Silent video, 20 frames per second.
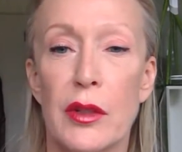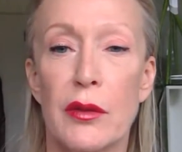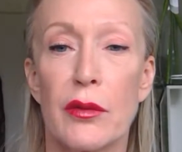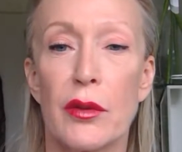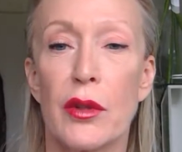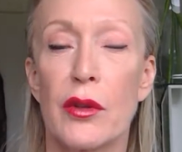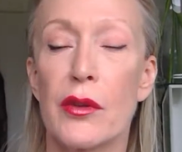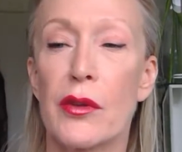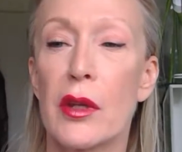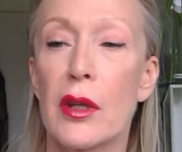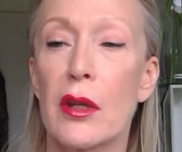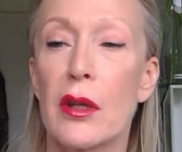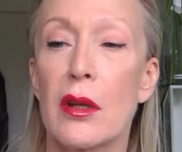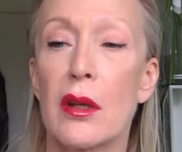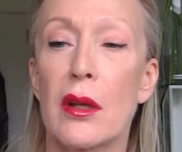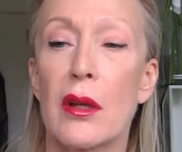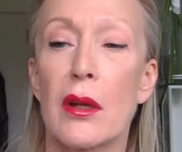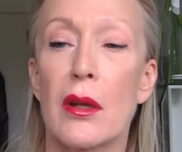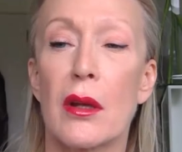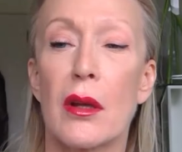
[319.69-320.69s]
if you can see,
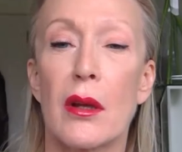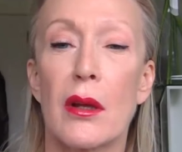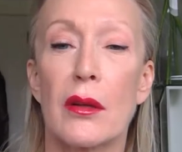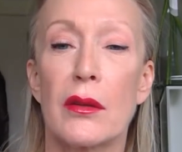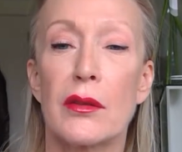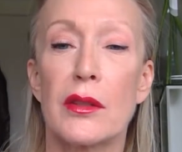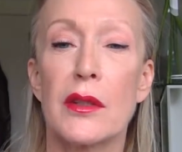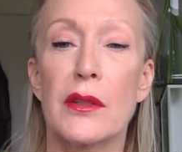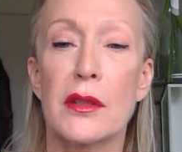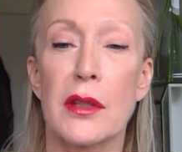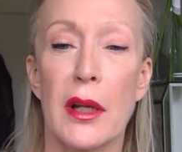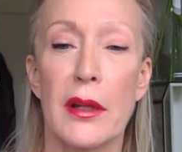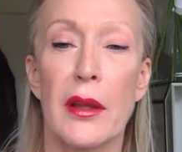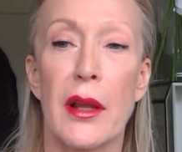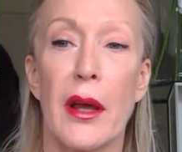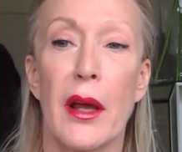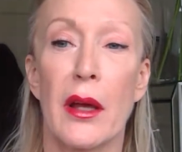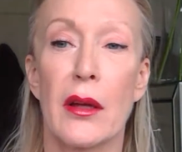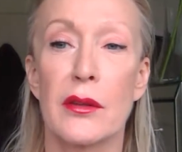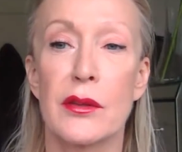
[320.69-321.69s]
just like
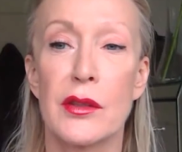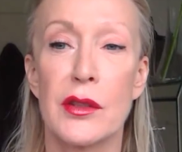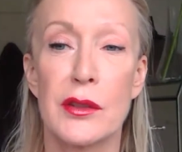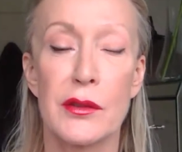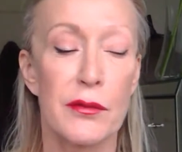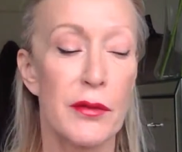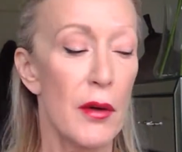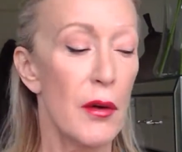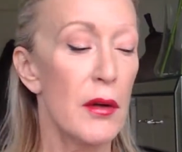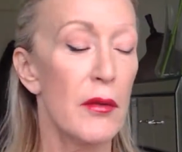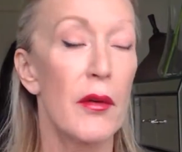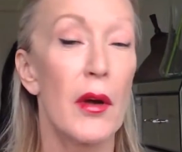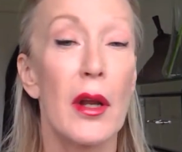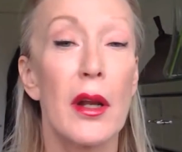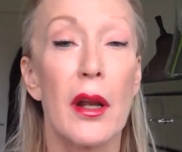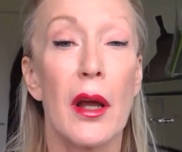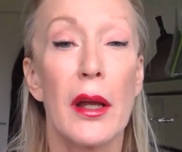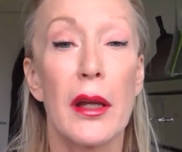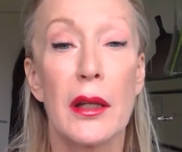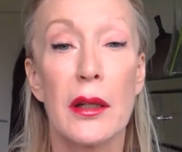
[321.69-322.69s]
that, just very, very
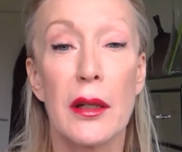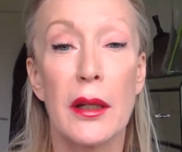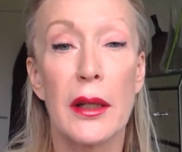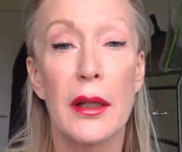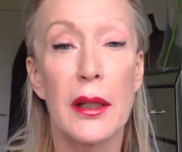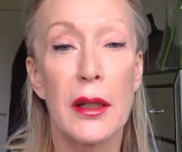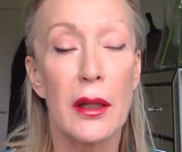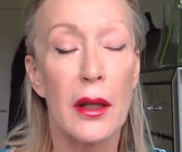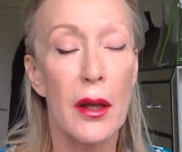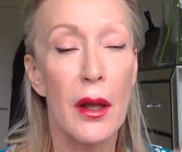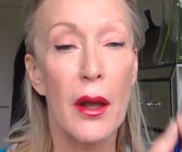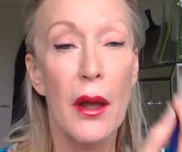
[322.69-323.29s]
lightly.